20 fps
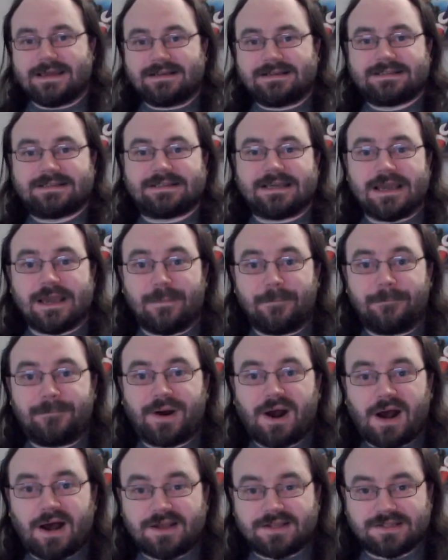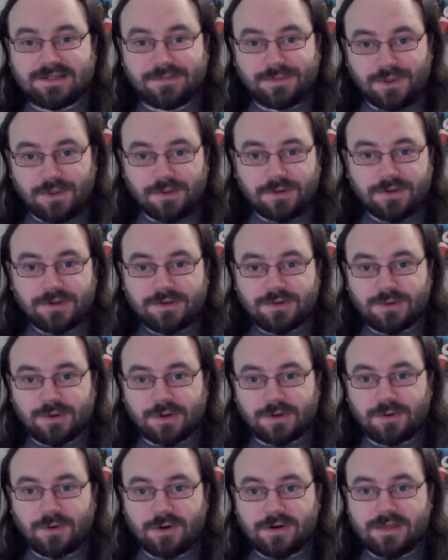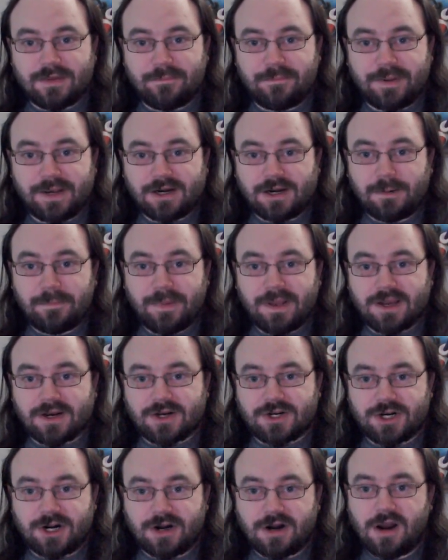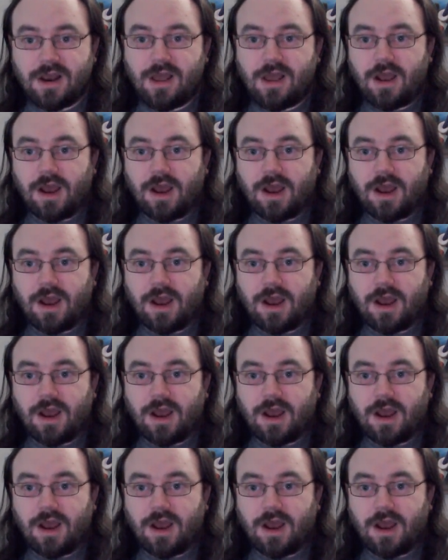It's impossible to ignore the bigger picture